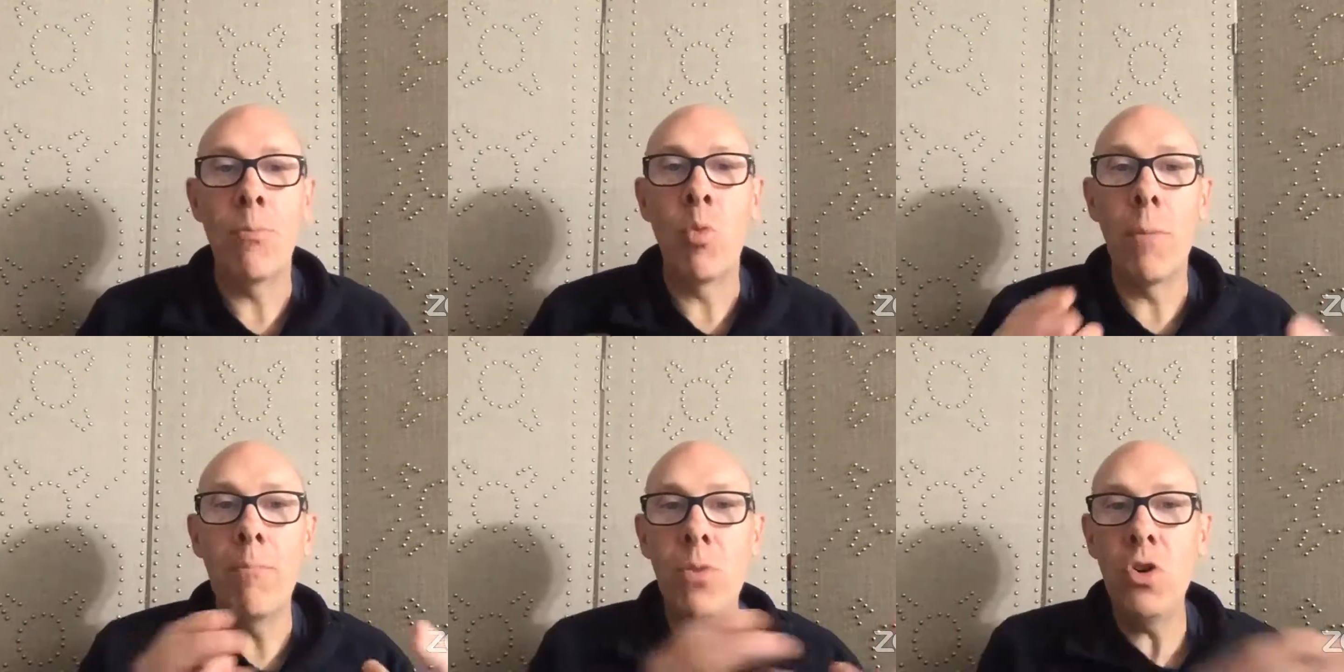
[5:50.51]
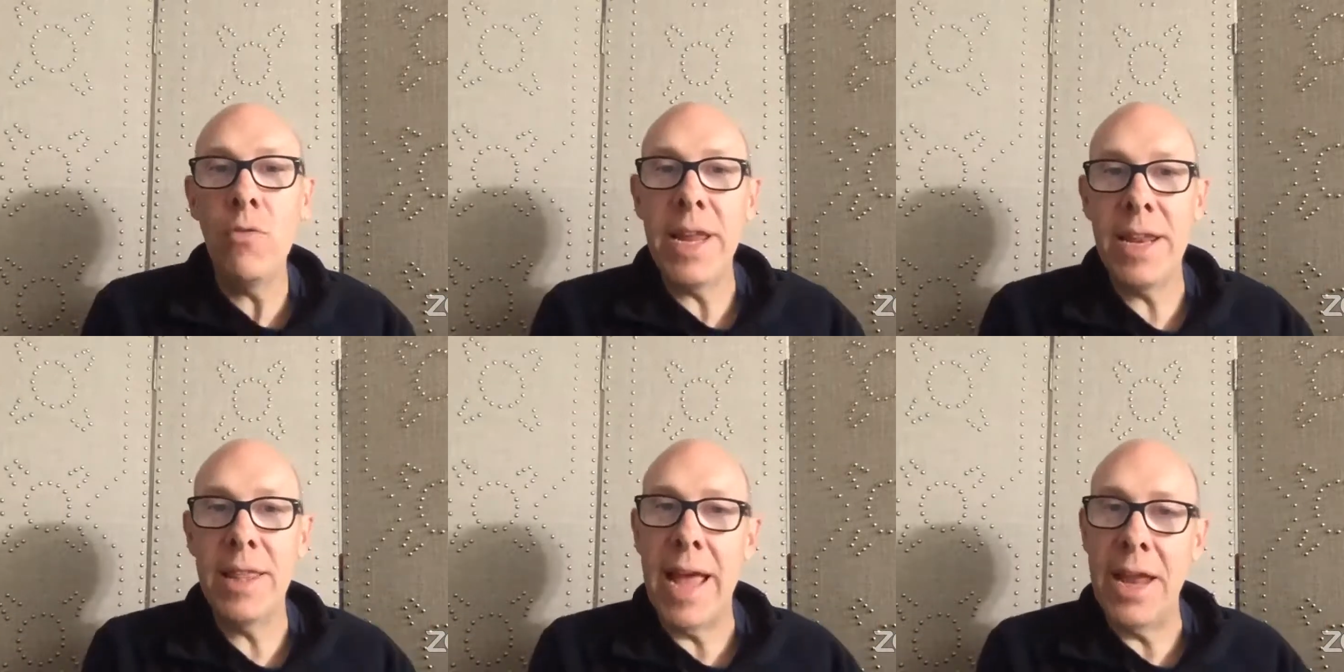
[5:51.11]
We're moving
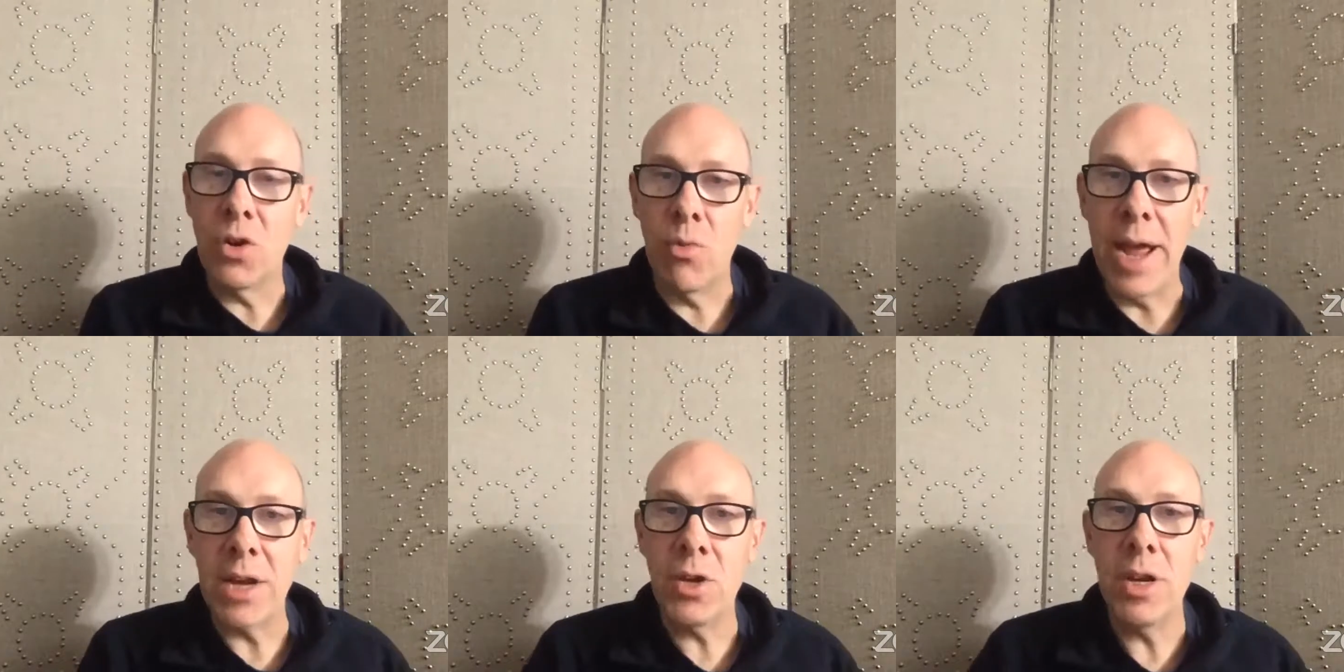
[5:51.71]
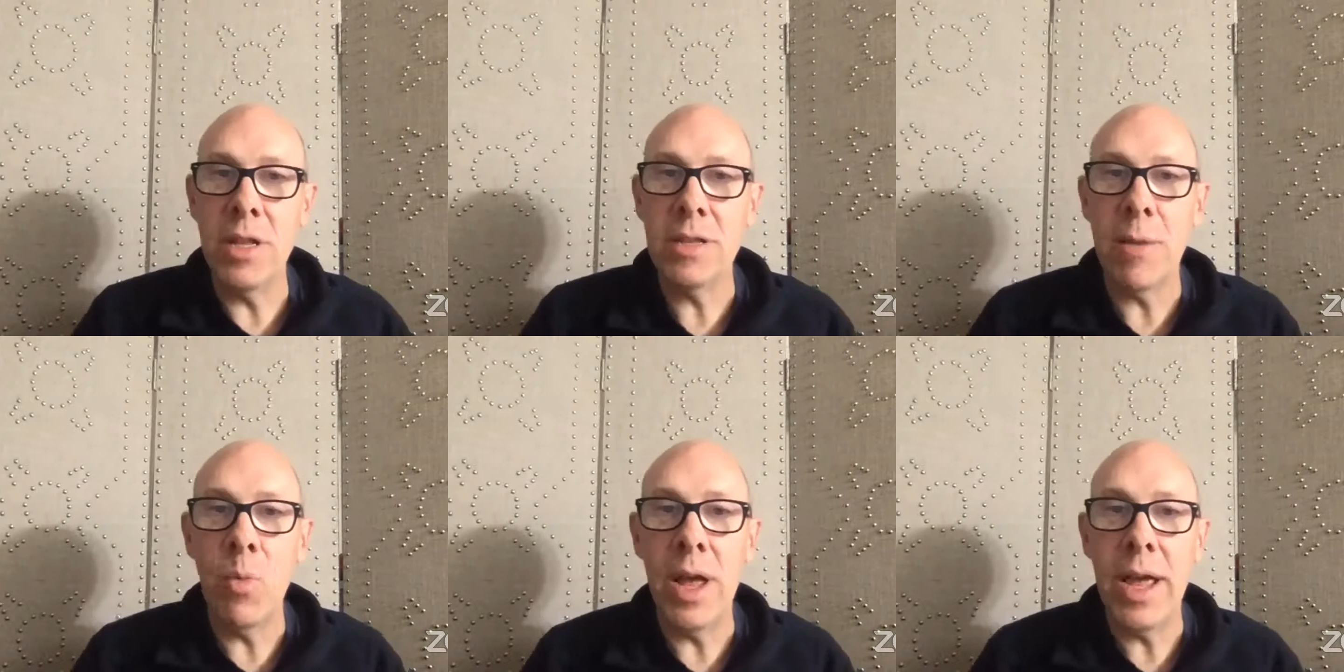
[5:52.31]
in that direction in
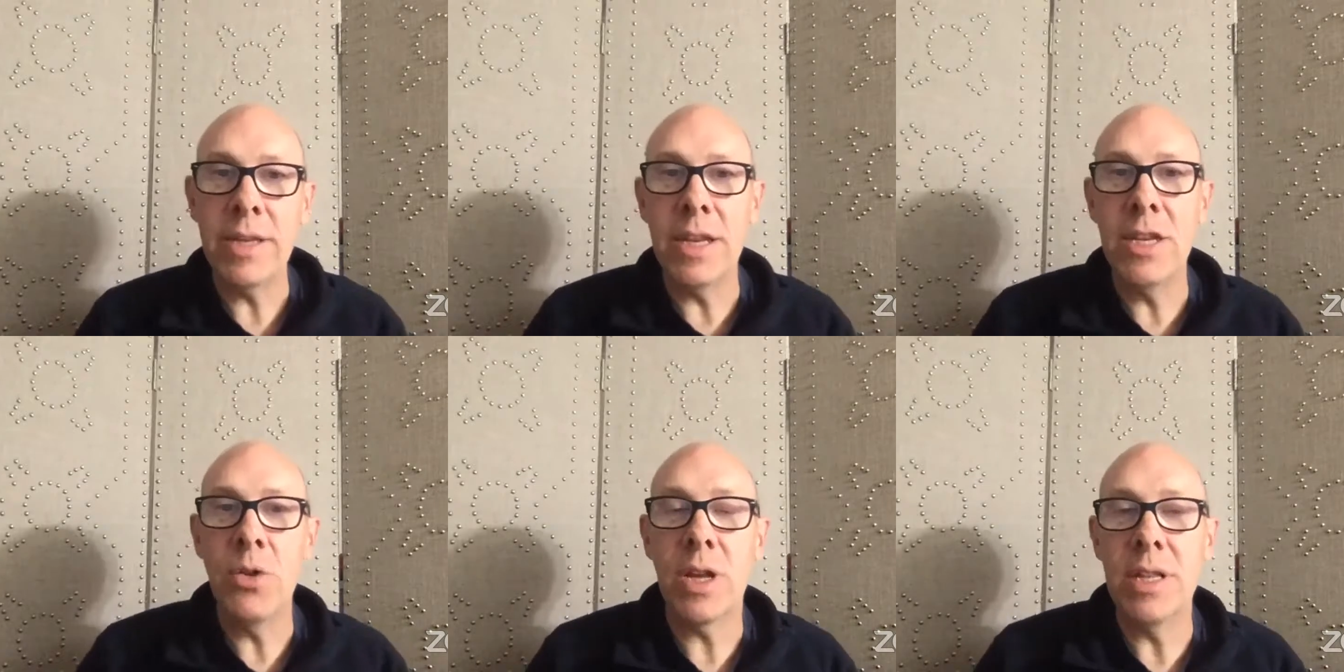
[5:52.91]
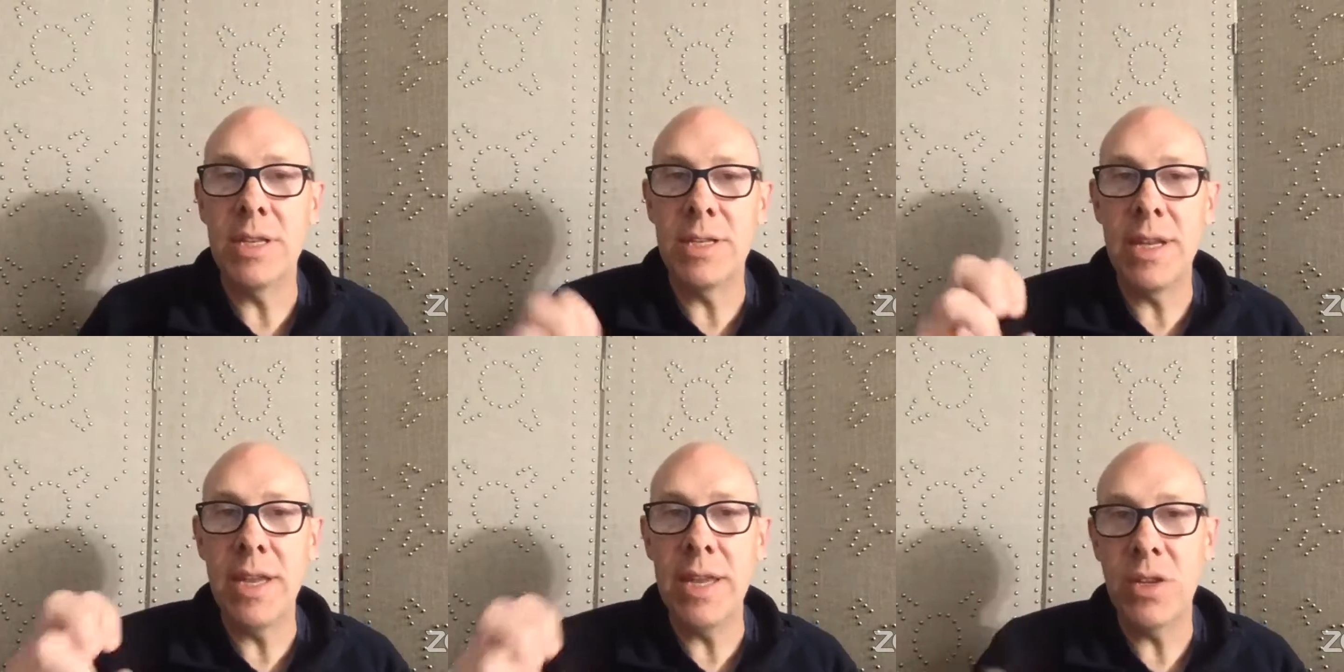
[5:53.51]
some ways, and you can
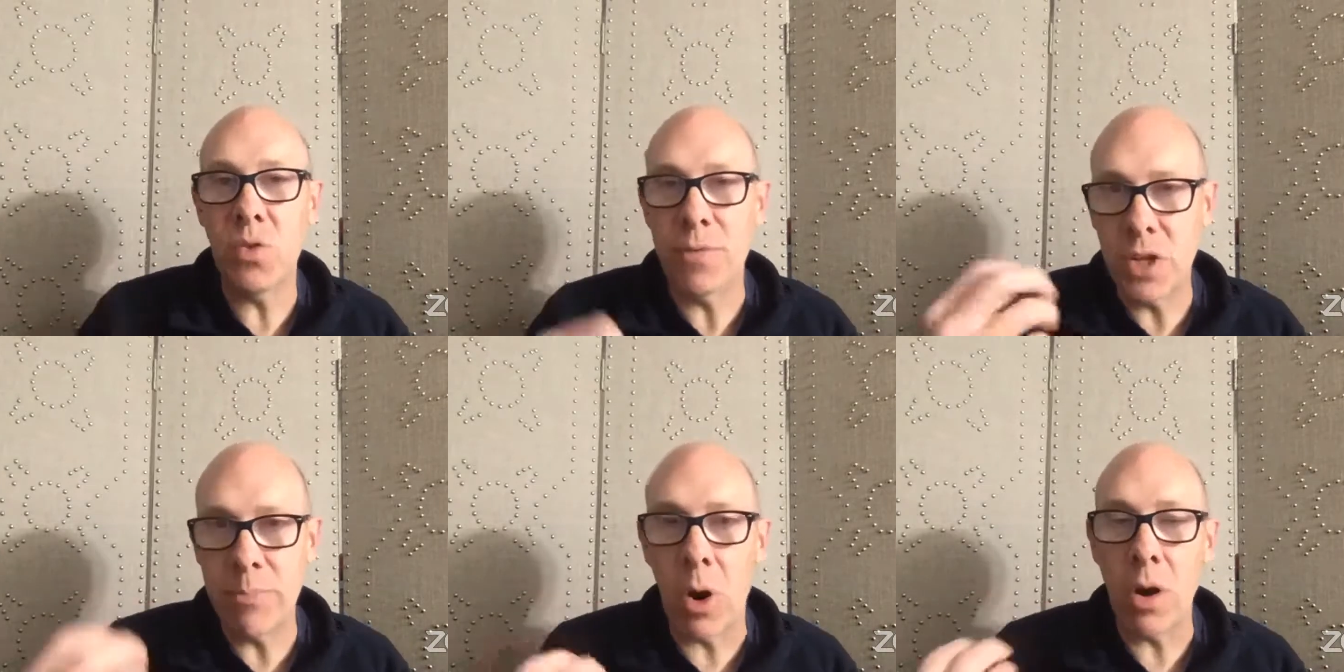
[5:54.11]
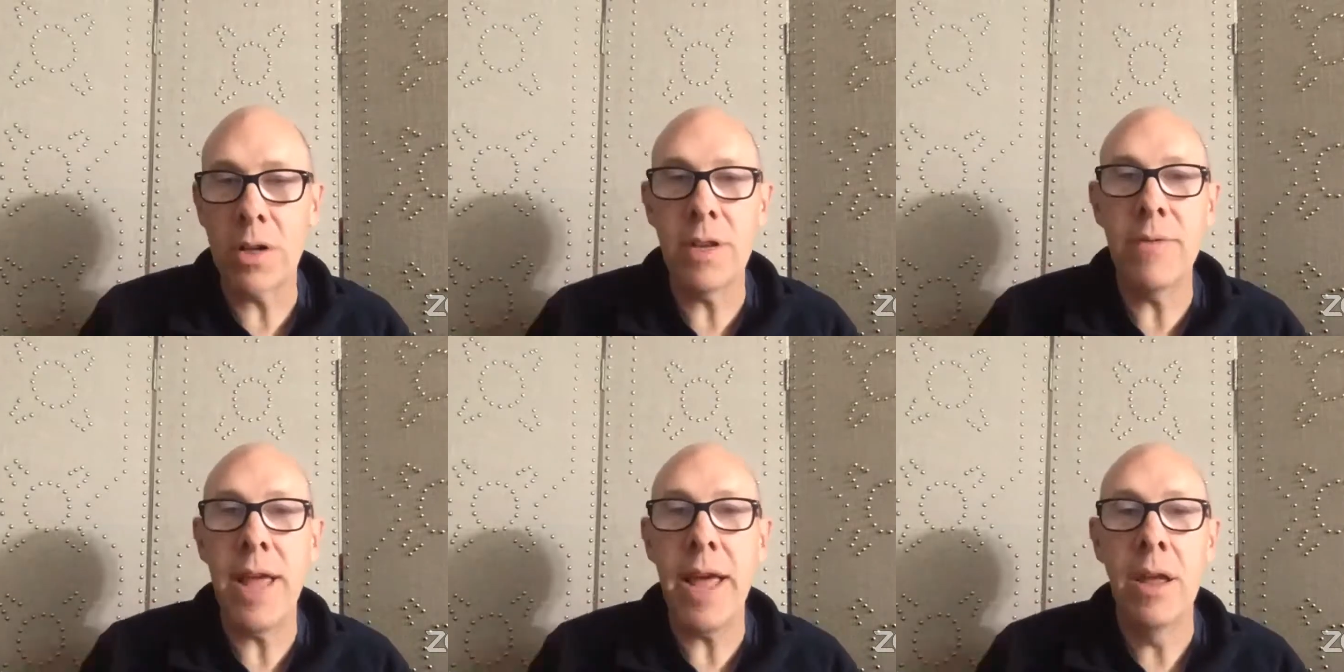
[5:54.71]
see sort of sparks of
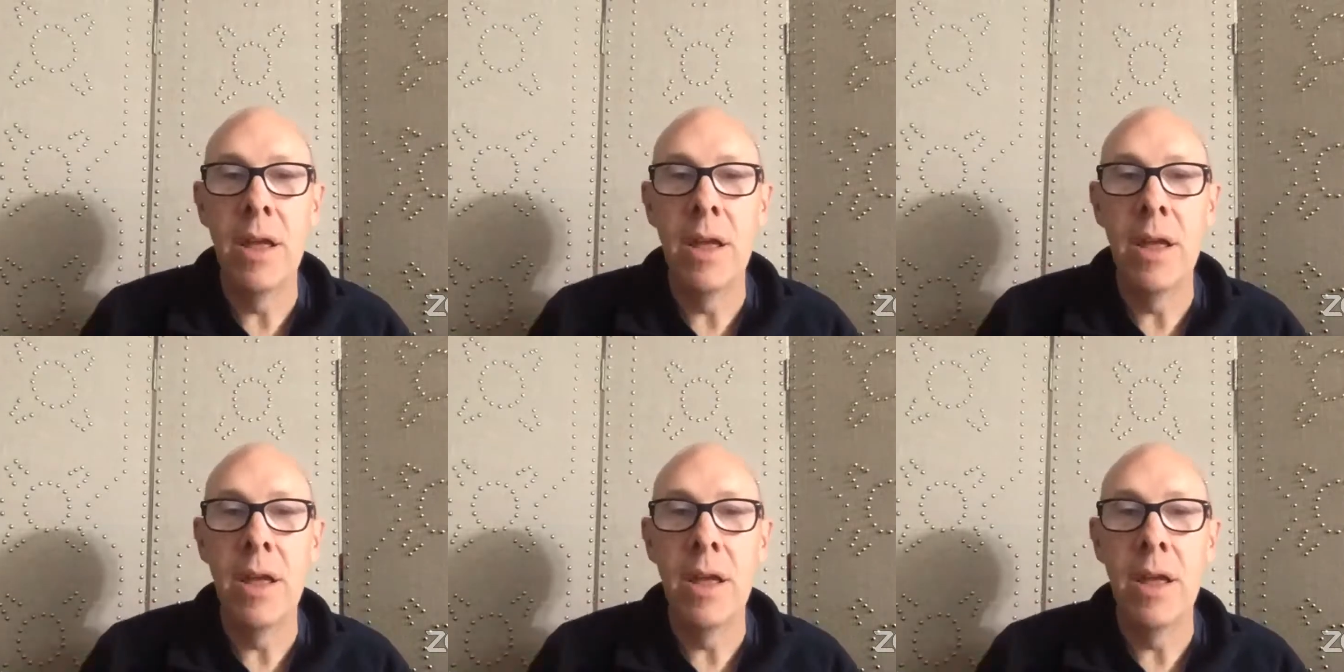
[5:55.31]
that,